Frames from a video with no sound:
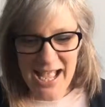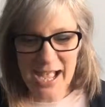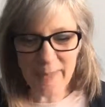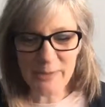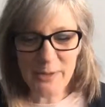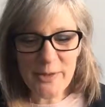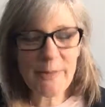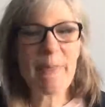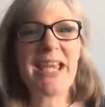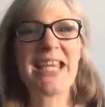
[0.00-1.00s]
So
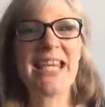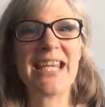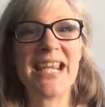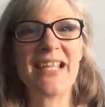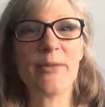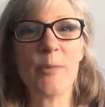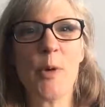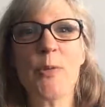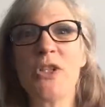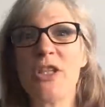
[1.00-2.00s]
it's making it,
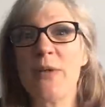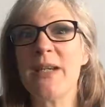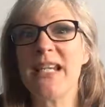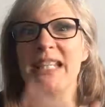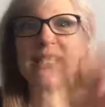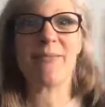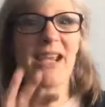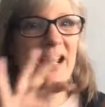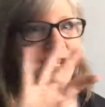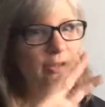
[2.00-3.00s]
what we're doing is I'm
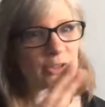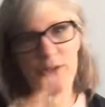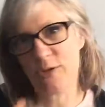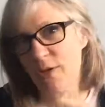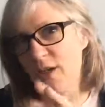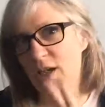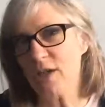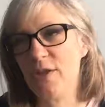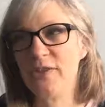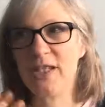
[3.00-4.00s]
getting you to look
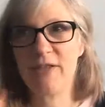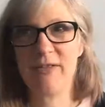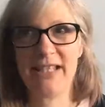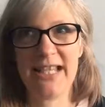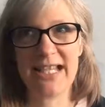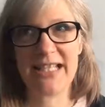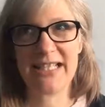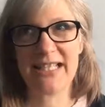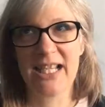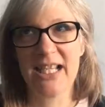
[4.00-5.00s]
at lots of different
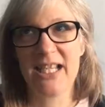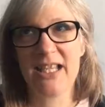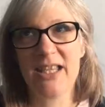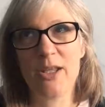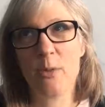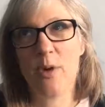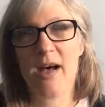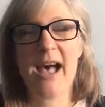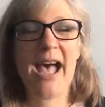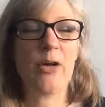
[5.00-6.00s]
things that
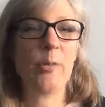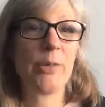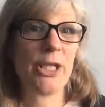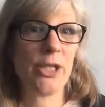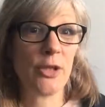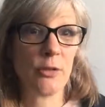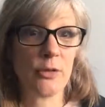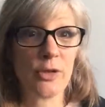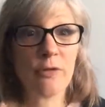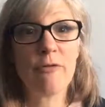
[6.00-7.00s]
will help you
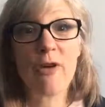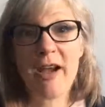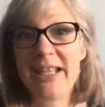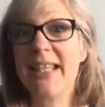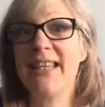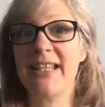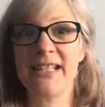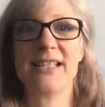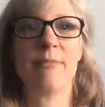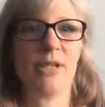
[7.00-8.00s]
to find the
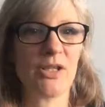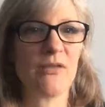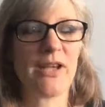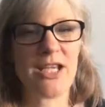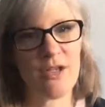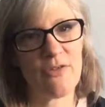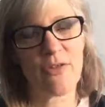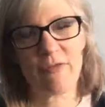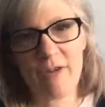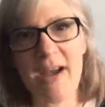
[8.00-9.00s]
things that motivate you,
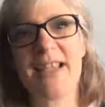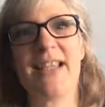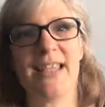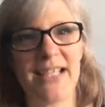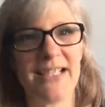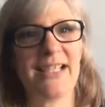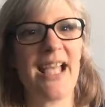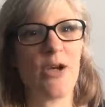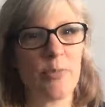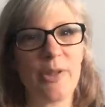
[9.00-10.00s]
to find the things
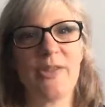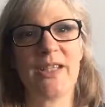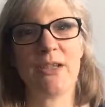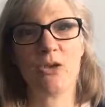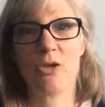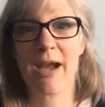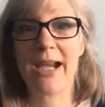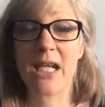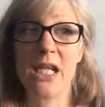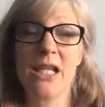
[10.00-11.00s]
that help you stay on
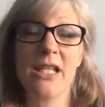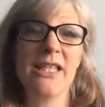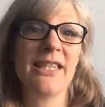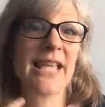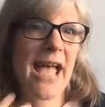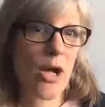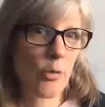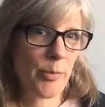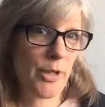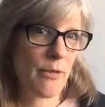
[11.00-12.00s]
track, to
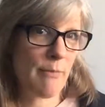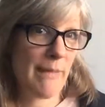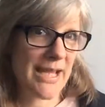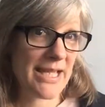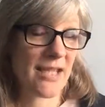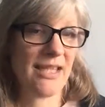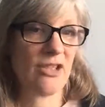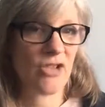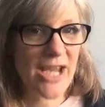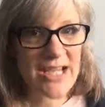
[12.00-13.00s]
help you make
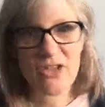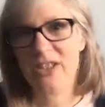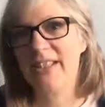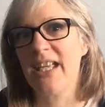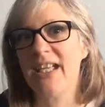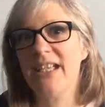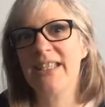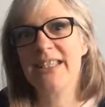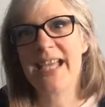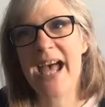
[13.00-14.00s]
the changes,
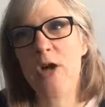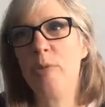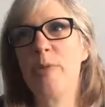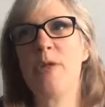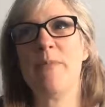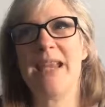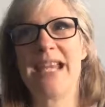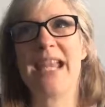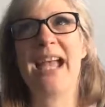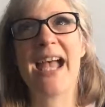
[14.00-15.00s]
to help you
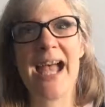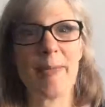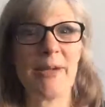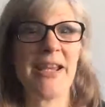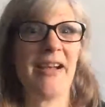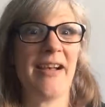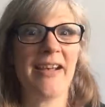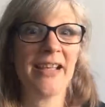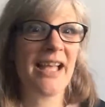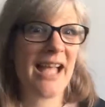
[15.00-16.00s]
make happier,
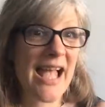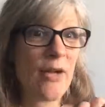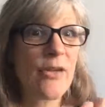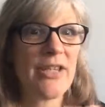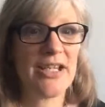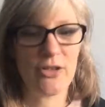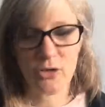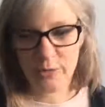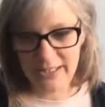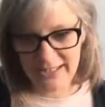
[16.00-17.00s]
healthier
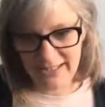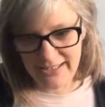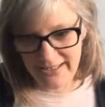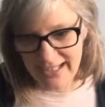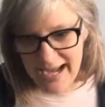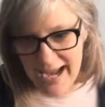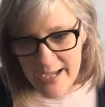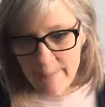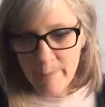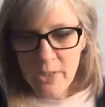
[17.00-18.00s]
choices.
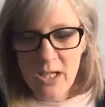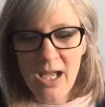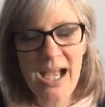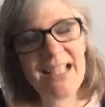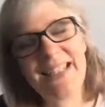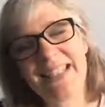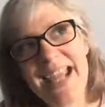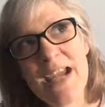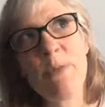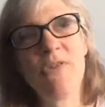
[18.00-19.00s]
Okay, and
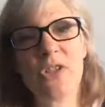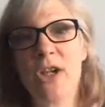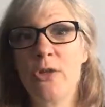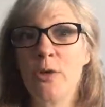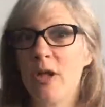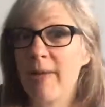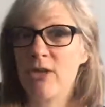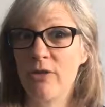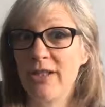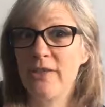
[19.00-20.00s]
today we've started talking
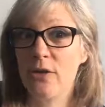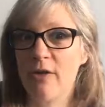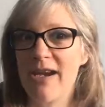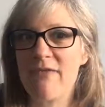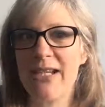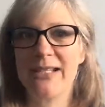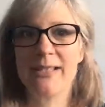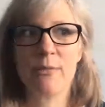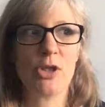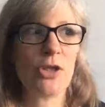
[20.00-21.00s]
about triggers and
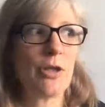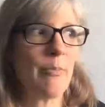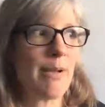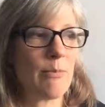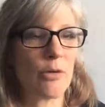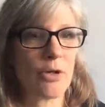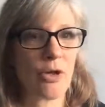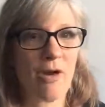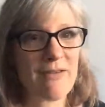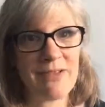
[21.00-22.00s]
cravings. I'm going to do a bit more on
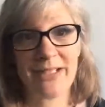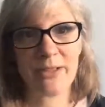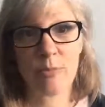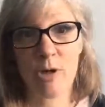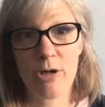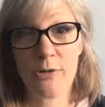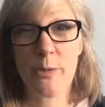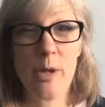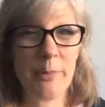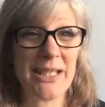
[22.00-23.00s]
cravings tomorrow
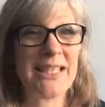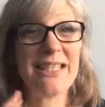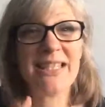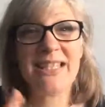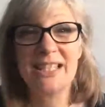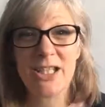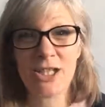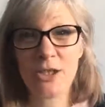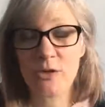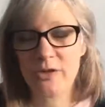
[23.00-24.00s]
as well, because this is a
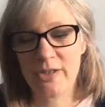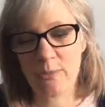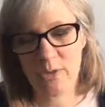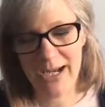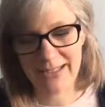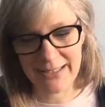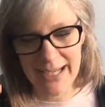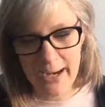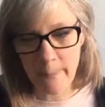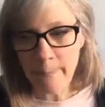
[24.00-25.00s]
huge subject.
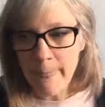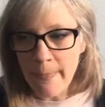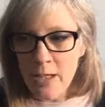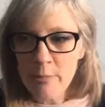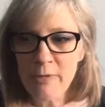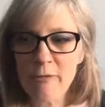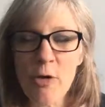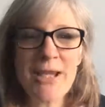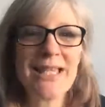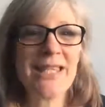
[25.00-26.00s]
Now,
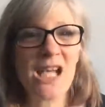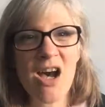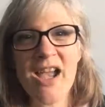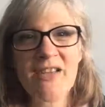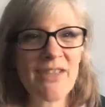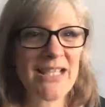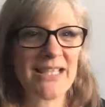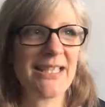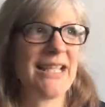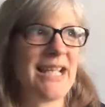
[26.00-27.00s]
before I dive
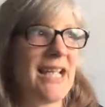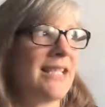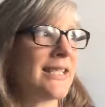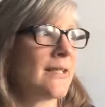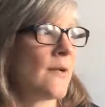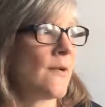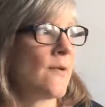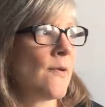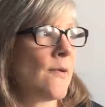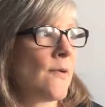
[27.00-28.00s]
into this,
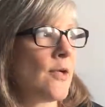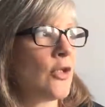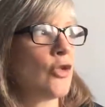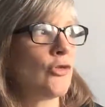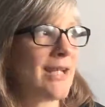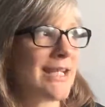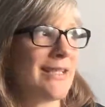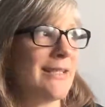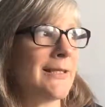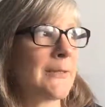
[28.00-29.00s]

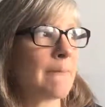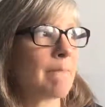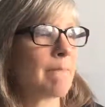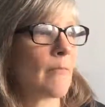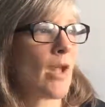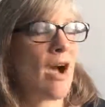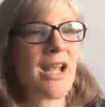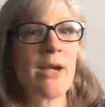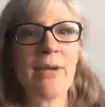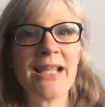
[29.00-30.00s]
triggers,
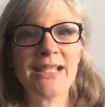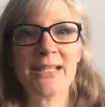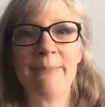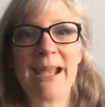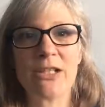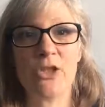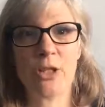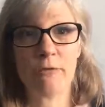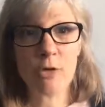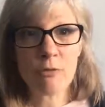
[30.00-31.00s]
I don't expect
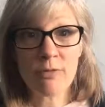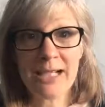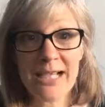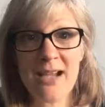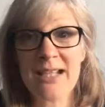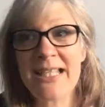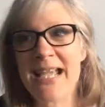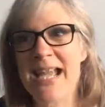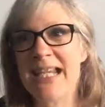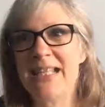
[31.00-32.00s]
you, if you're really early
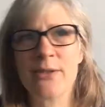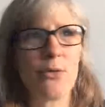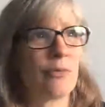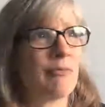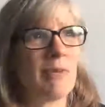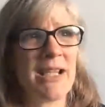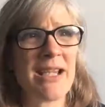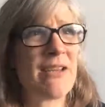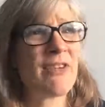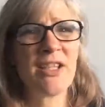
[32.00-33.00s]
days or
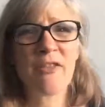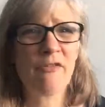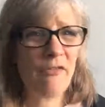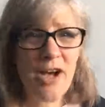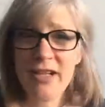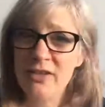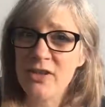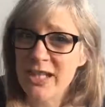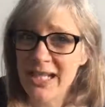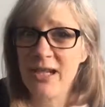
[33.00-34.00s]
even in the
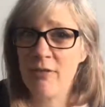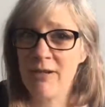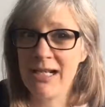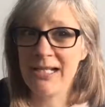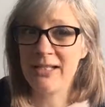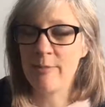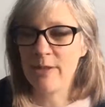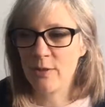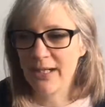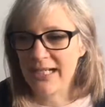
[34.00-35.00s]
first year, really, to
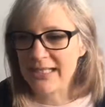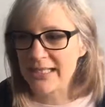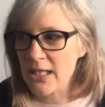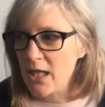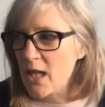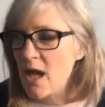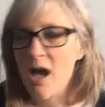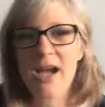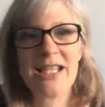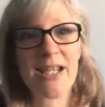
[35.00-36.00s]
be honest,
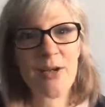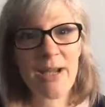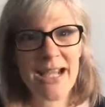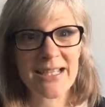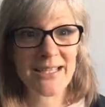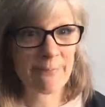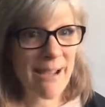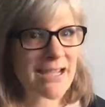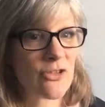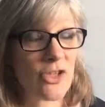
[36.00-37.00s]
I don't
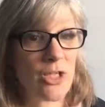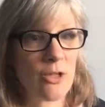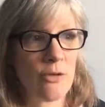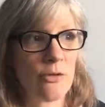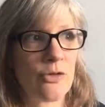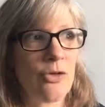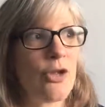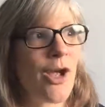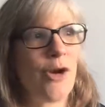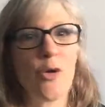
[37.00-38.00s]
expect you to
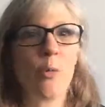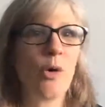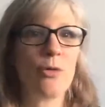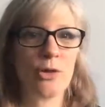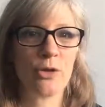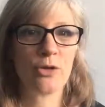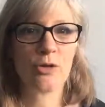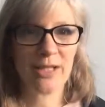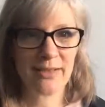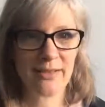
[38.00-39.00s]
know what all your
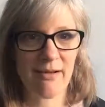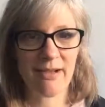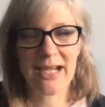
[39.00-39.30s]
triggers are.